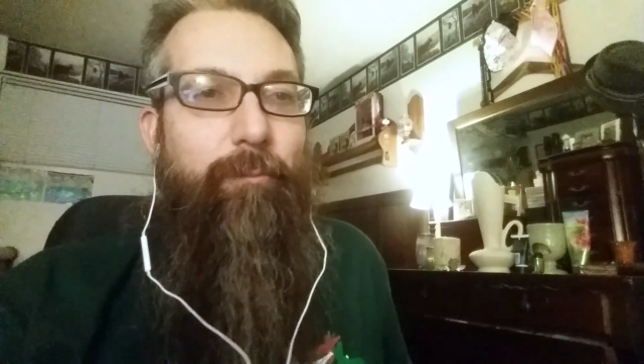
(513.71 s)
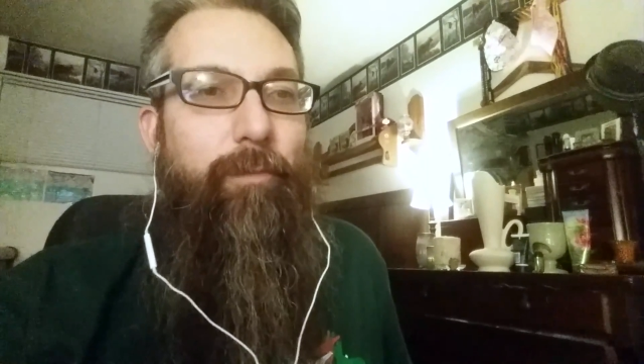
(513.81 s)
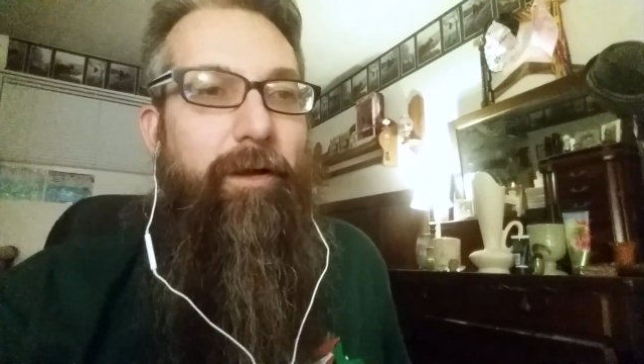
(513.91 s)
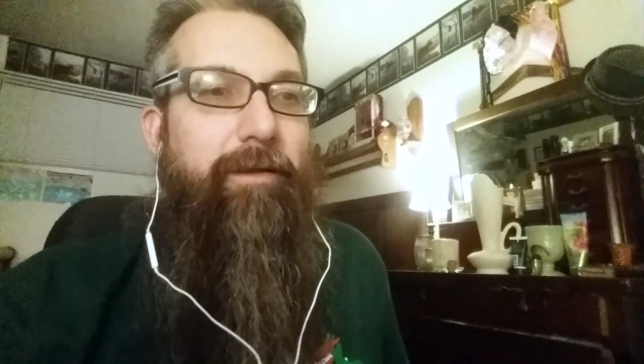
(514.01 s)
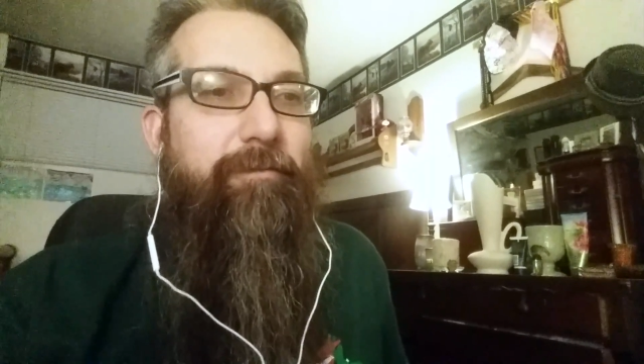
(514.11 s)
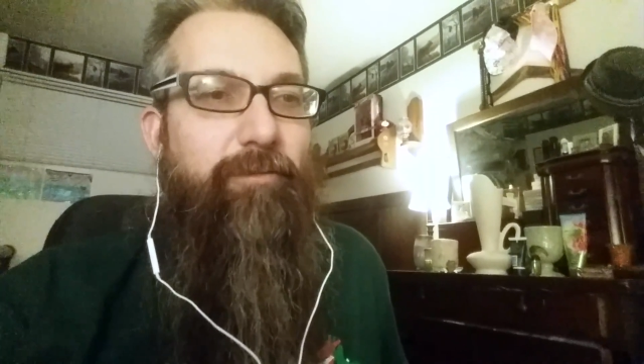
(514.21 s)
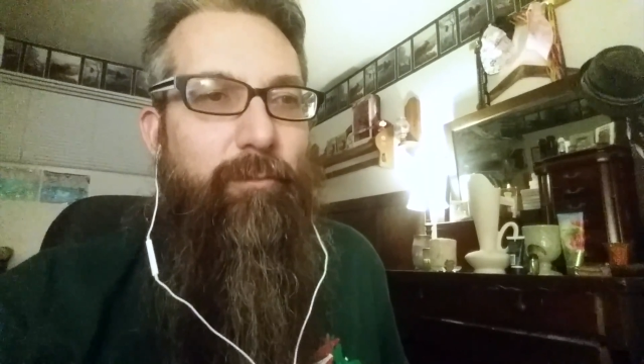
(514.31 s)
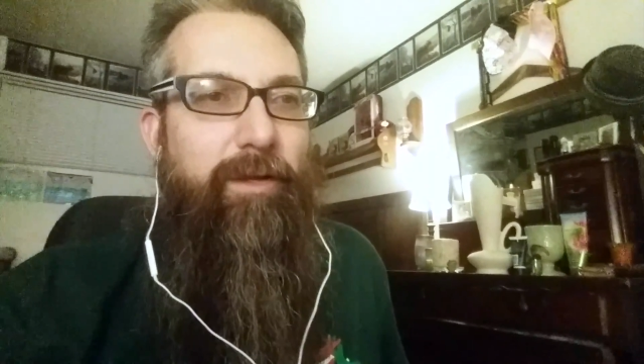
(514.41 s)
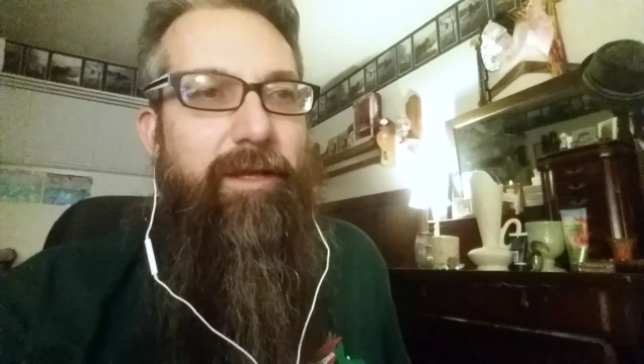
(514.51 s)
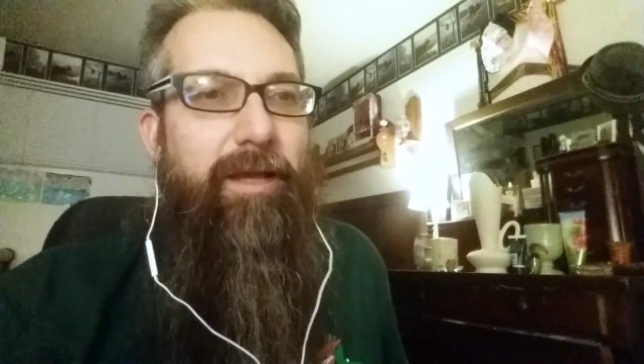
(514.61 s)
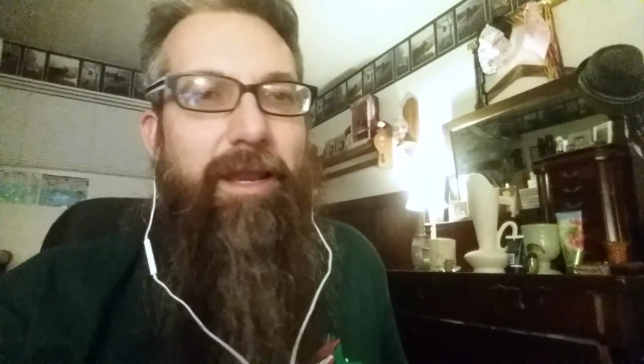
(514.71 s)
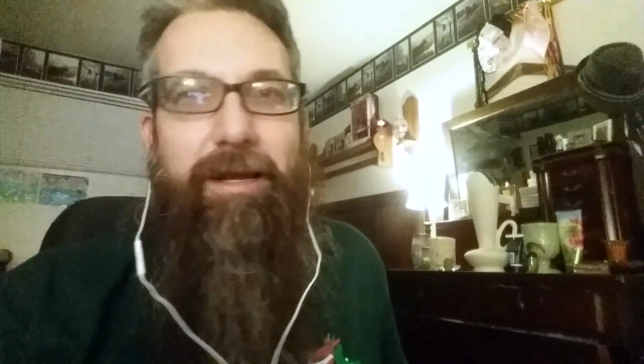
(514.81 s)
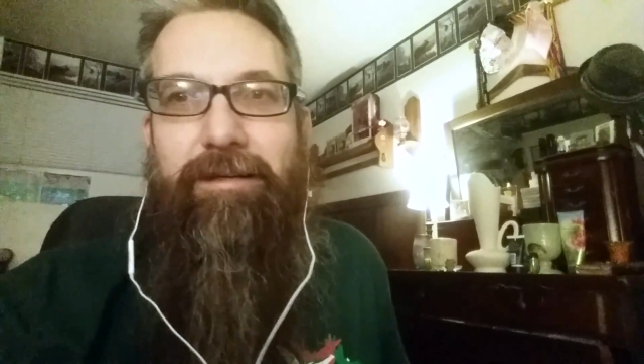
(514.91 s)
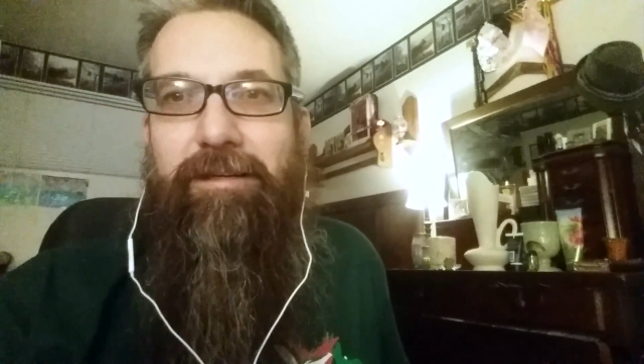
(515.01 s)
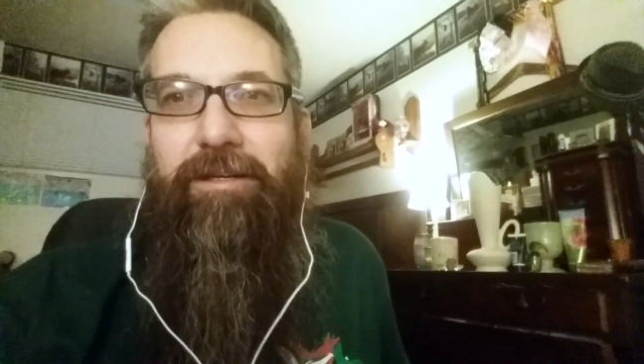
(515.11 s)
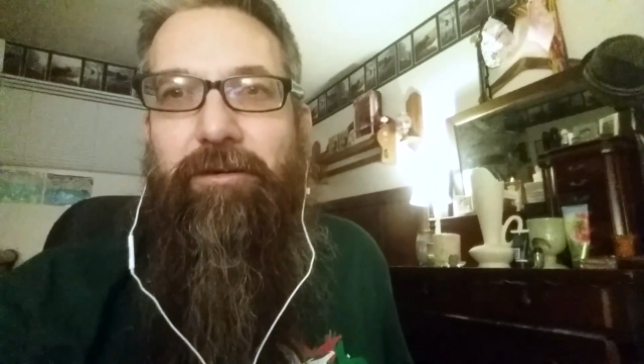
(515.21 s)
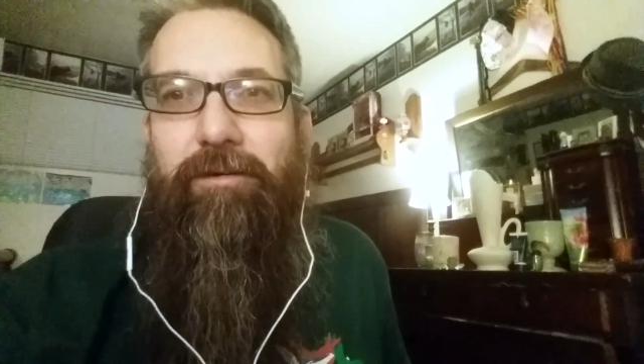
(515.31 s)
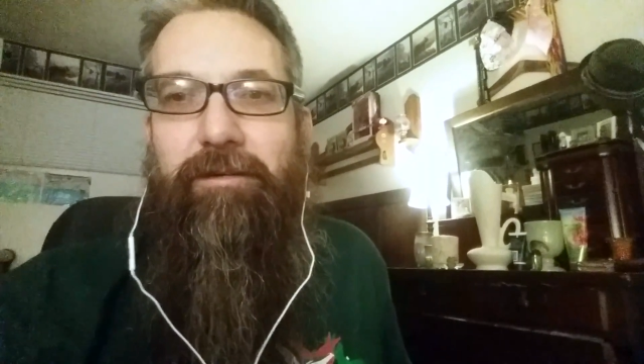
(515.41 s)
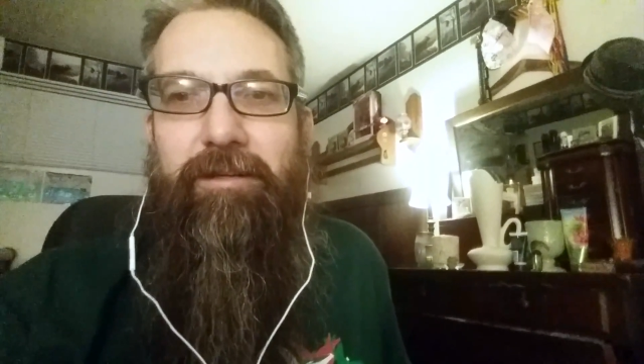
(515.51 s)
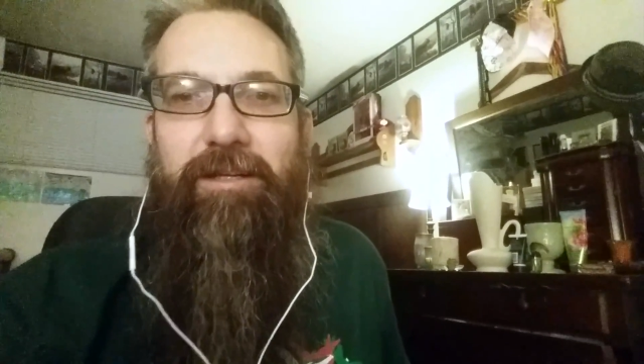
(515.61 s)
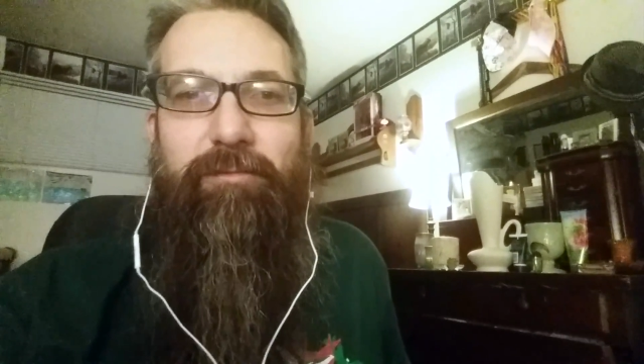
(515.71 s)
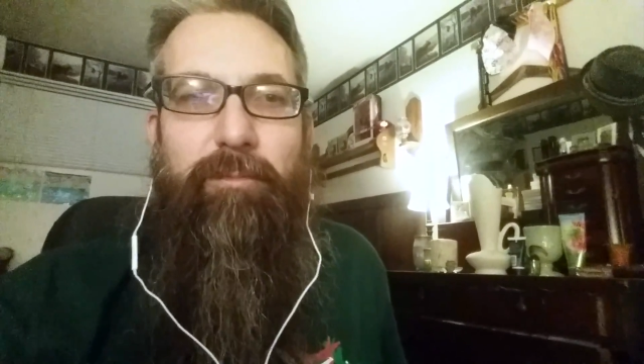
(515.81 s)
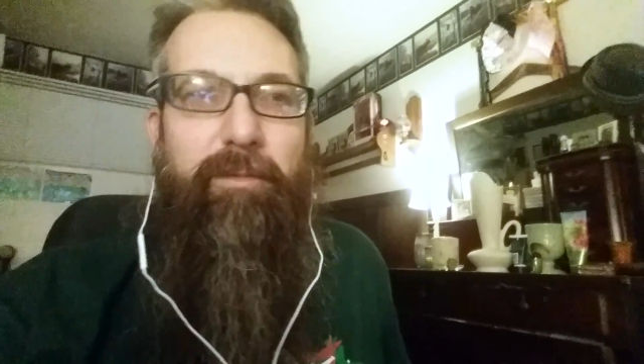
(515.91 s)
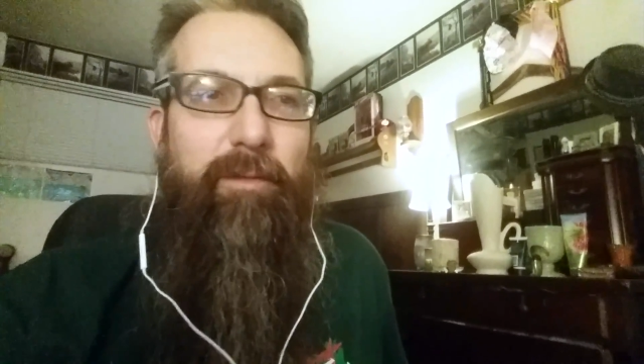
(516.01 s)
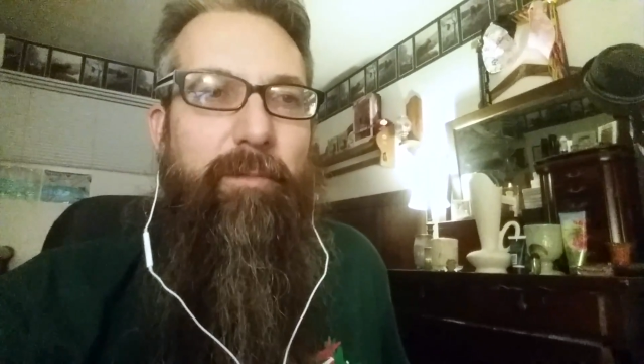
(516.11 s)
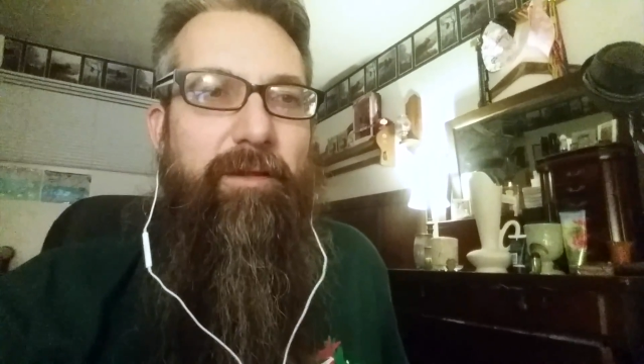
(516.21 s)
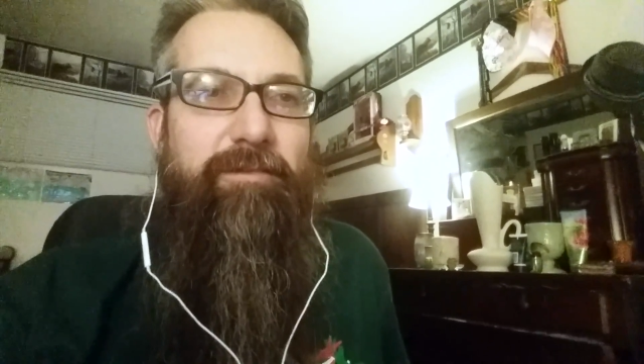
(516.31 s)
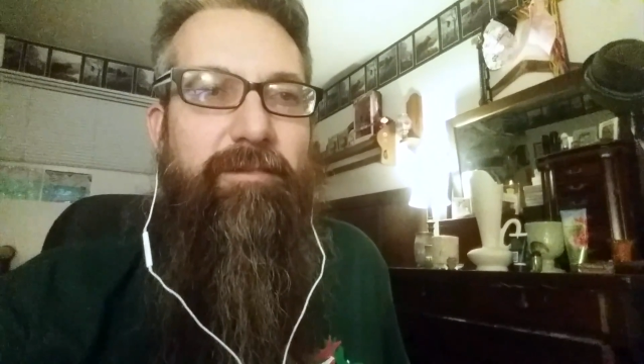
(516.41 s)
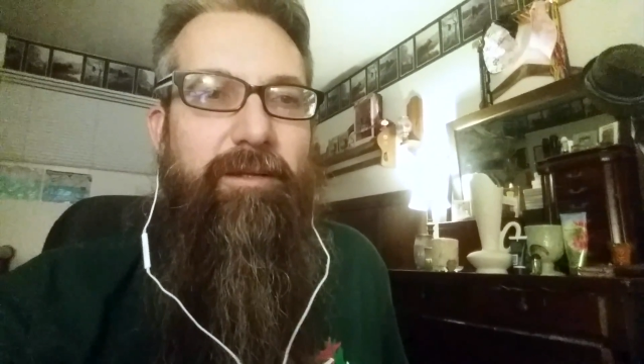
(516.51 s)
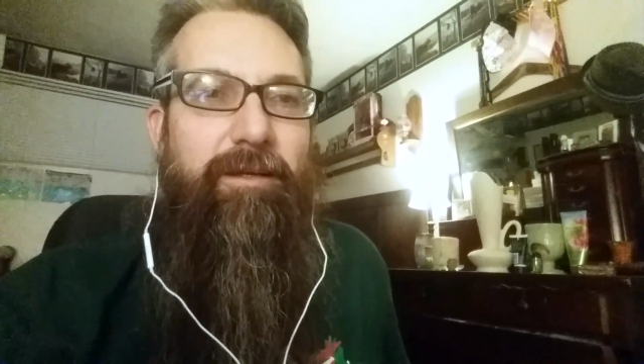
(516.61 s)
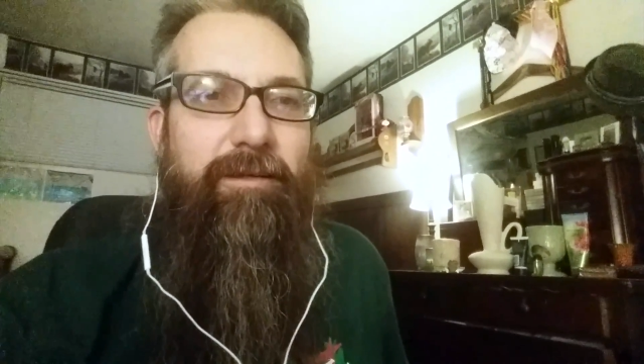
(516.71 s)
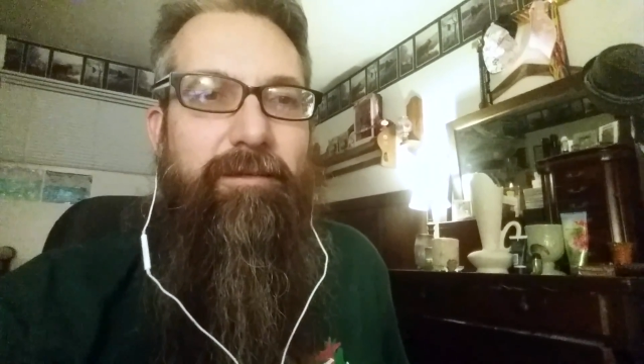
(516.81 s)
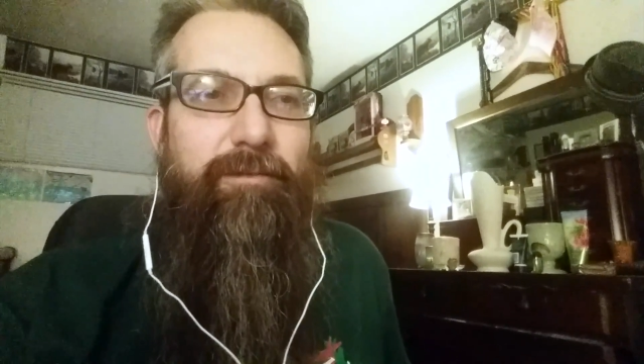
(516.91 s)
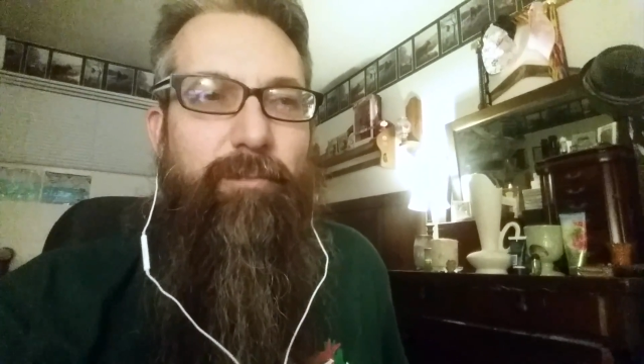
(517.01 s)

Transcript: But for me, I like to tinker. It gives me the best uh,